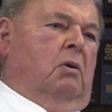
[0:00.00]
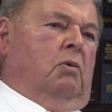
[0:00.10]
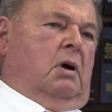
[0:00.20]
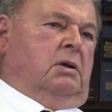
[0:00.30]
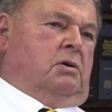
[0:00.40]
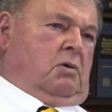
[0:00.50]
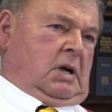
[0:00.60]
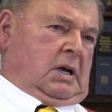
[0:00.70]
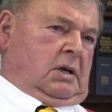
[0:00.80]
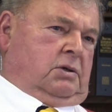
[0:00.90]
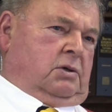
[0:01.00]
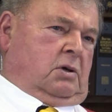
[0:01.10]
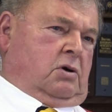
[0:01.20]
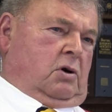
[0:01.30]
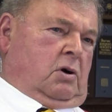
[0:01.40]
One crash
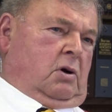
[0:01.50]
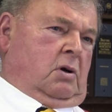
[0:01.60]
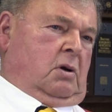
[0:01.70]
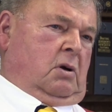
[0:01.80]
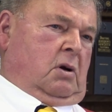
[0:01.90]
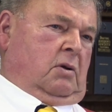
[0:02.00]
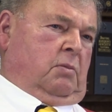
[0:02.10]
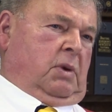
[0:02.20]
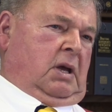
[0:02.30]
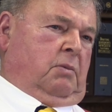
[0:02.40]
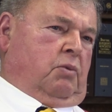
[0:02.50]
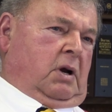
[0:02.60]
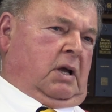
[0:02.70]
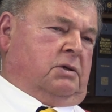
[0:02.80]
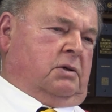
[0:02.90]
occurred on the main
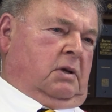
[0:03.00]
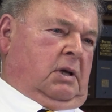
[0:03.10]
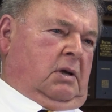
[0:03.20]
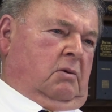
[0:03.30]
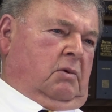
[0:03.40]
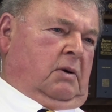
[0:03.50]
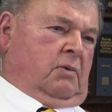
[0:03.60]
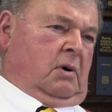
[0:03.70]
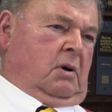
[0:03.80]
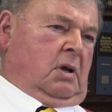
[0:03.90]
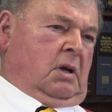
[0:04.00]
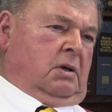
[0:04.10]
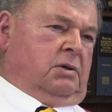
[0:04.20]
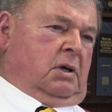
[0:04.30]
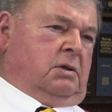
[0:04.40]
branch of the Eel River
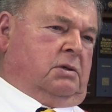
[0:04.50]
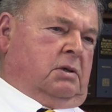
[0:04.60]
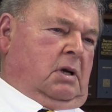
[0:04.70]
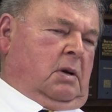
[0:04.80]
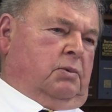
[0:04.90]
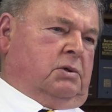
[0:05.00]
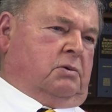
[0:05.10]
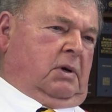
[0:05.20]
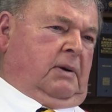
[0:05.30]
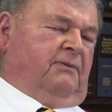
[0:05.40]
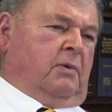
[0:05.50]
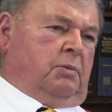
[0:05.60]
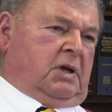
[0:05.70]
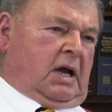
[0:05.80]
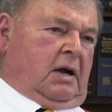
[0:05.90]
just upstream
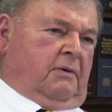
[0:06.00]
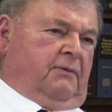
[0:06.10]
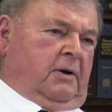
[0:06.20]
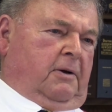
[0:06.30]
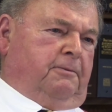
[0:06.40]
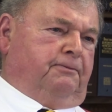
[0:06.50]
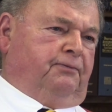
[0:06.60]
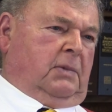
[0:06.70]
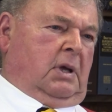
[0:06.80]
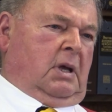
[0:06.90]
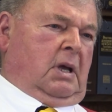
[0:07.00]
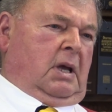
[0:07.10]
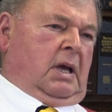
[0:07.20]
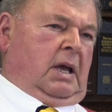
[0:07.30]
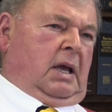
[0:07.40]
from Dyerville.
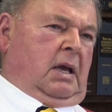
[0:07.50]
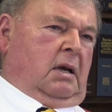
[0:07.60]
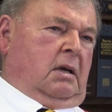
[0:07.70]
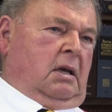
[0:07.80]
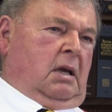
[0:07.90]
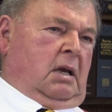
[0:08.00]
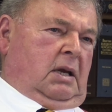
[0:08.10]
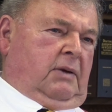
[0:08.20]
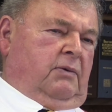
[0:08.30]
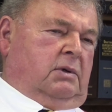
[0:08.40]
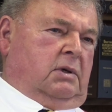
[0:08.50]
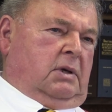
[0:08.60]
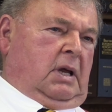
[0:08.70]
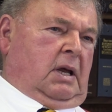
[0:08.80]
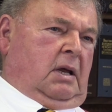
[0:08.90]
And, and even
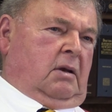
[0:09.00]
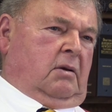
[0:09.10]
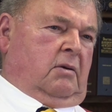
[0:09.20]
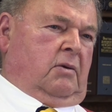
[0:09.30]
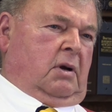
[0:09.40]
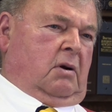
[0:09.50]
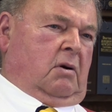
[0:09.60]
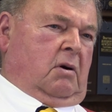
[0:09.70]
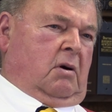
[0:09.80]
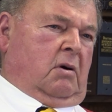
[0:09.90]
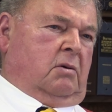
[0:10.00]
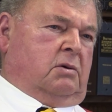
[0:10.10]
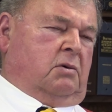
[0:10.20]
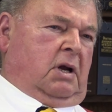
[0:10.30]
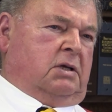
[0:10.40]
today, there are
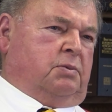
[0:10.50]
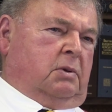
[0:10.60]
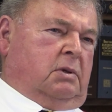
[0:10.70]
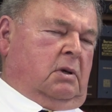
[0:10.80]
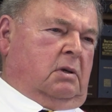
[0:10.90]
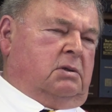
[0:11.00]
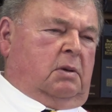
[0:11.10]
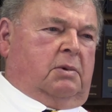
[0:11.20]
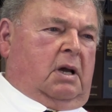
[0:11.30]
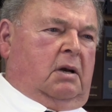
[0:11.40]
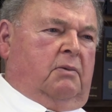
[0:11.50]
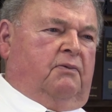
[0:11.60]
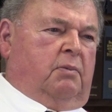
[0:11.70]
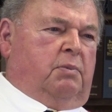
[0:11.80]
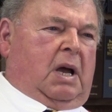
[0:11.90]
transport, uh, some kind of
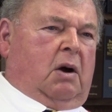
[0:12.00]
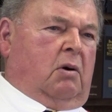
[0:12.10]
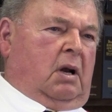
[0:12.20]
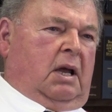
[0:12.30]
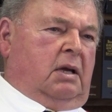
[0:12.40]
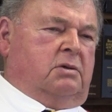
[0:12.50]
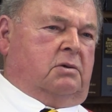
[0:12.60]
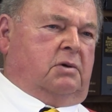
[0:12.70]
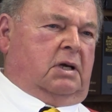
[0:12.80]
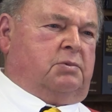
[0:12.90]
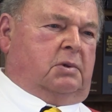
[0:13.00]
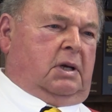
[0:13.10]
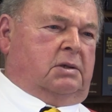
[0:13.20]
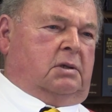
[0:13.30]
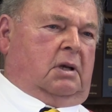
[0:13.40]
power lines or
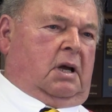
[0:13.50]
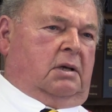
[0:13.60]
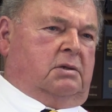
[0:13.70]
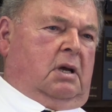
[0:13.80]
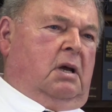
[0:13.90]
transportation lines